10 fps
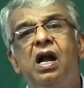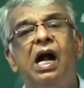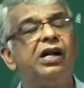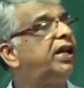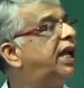
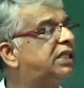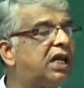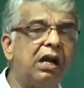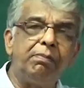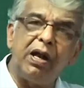and then
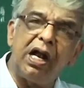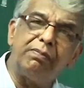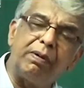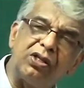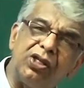X-ray
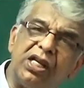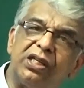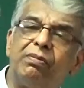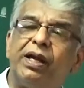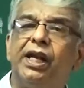plant
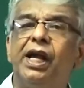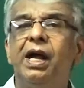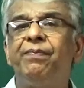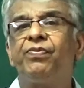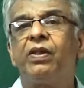purchased by
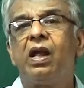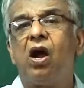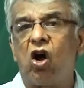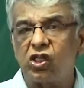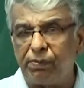an
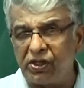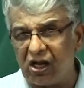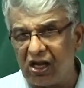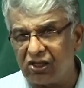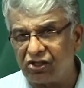
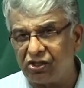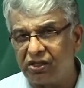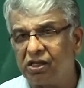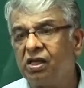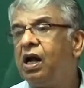hospitals,